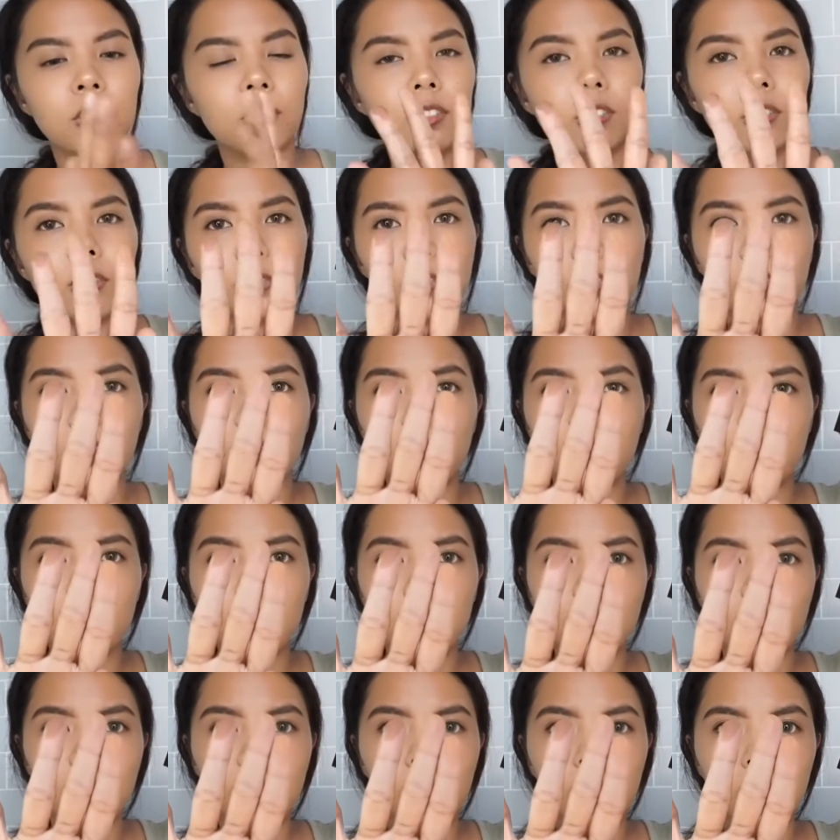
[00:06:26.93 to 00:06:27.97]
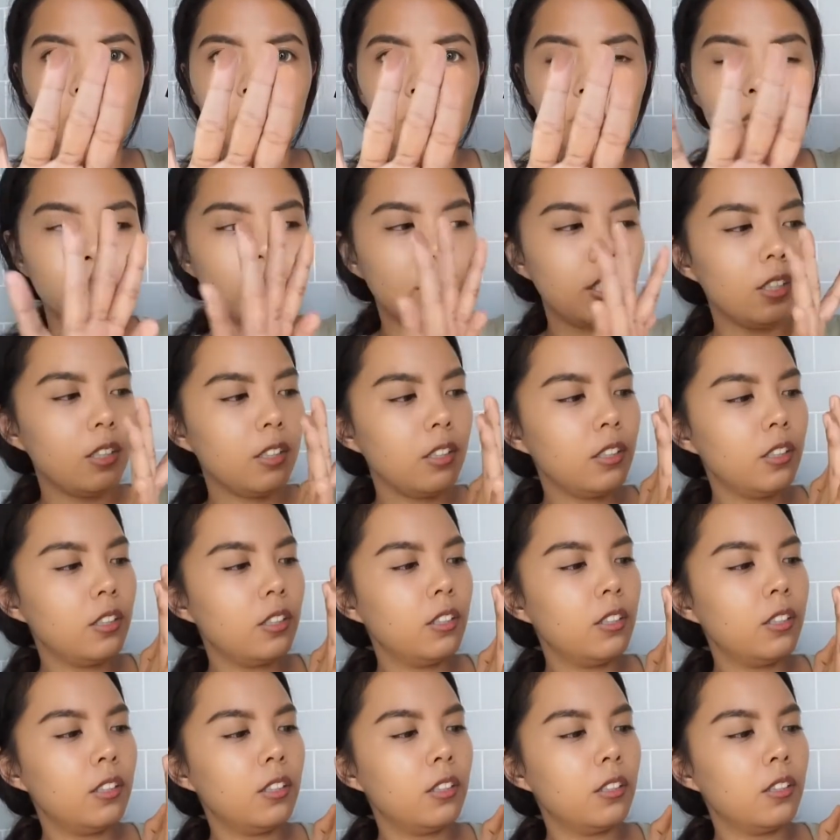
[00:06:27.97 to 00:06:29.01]
So you can see those, right?
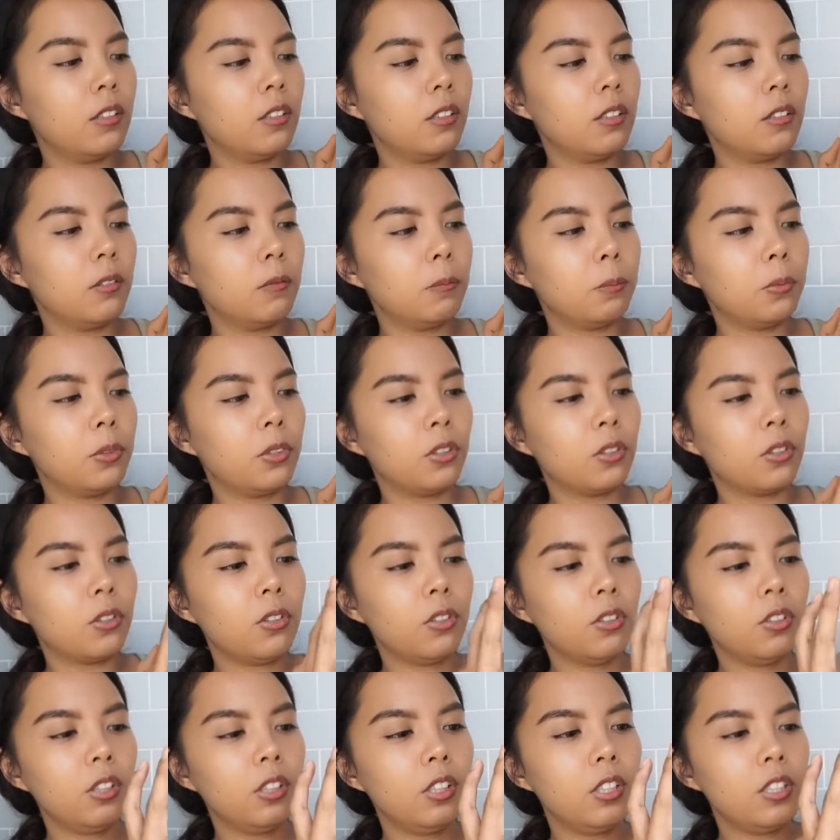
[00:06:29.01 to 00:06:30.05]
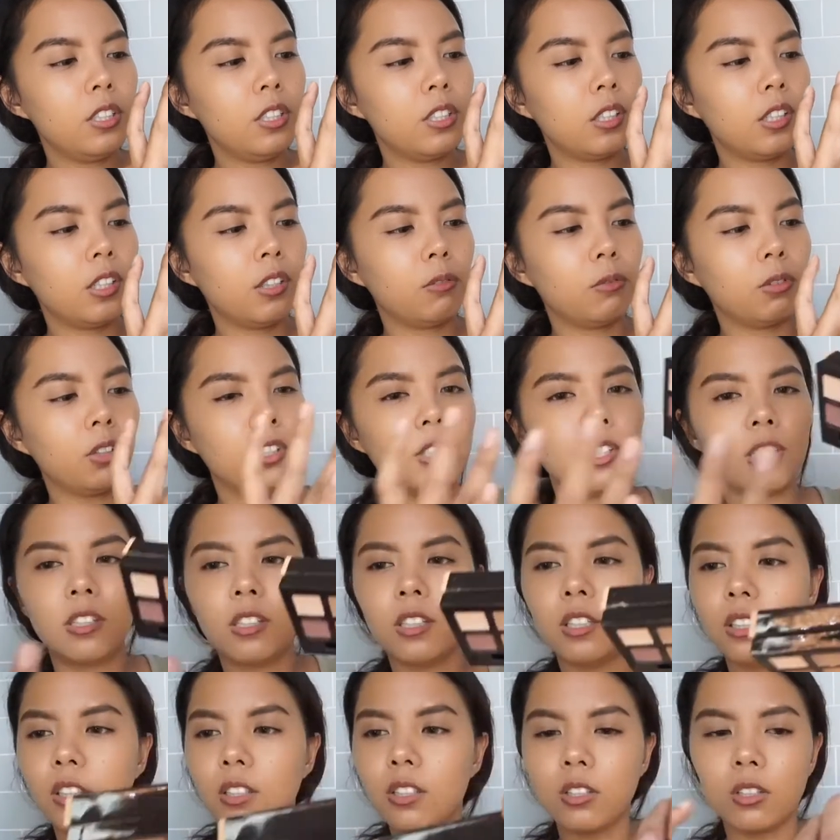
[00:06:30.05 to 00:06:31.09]
Burnt orange and
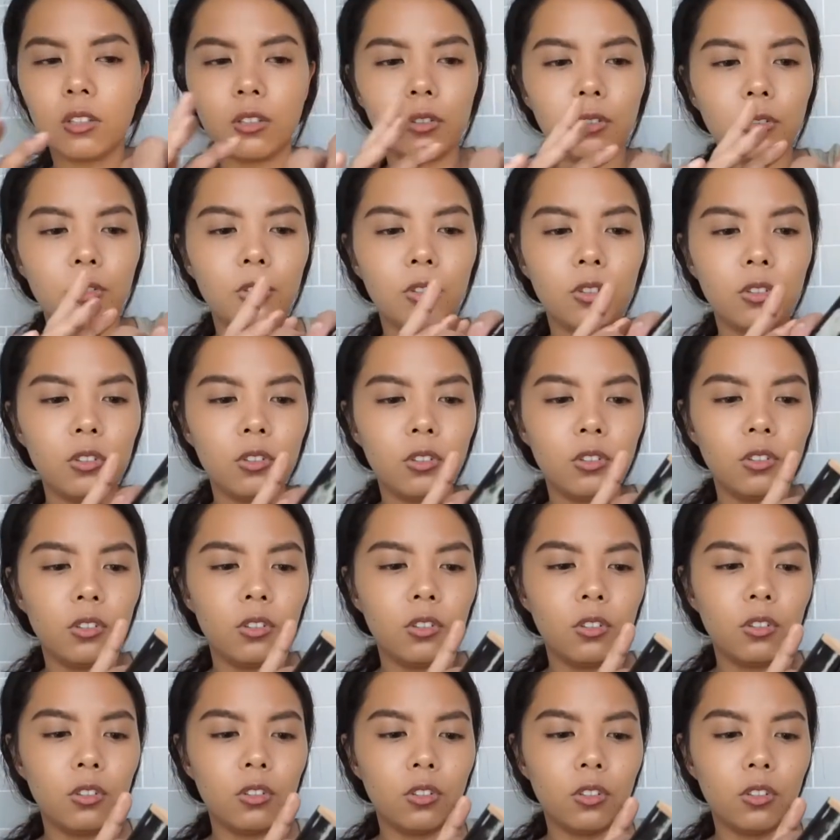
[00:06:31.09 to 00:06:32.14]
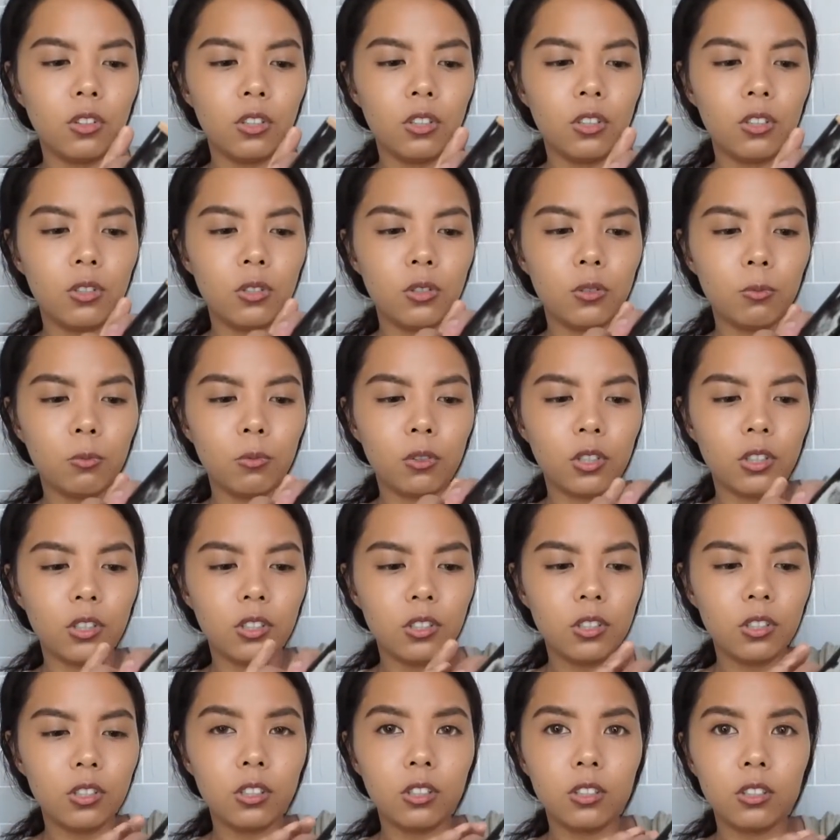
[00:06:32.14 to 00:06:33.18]
rustic. So these
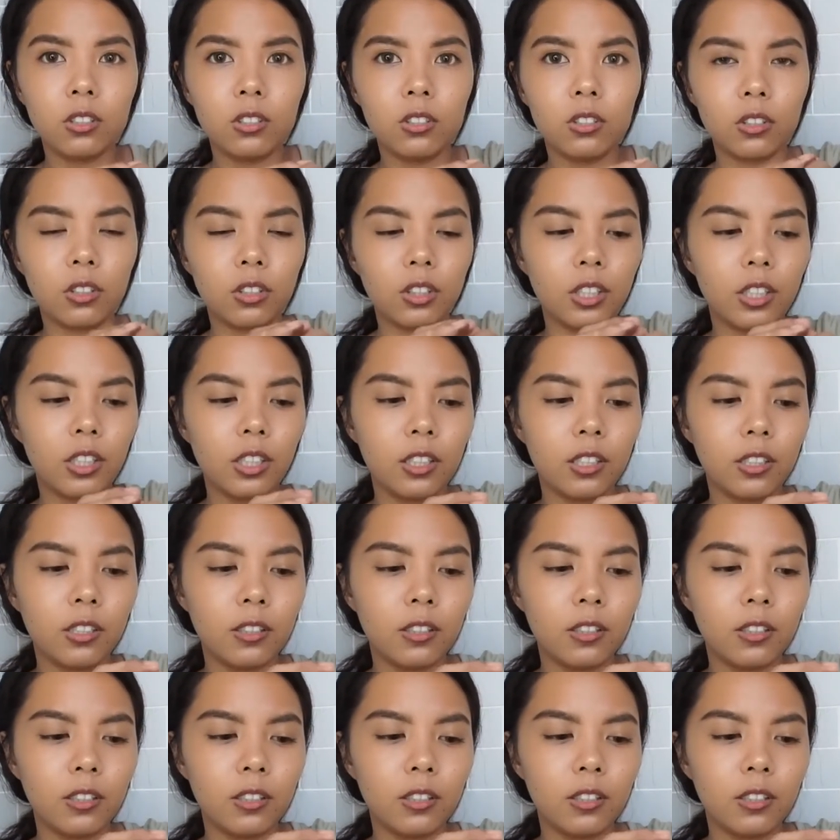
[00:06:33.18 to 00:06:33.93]
ones, sorry,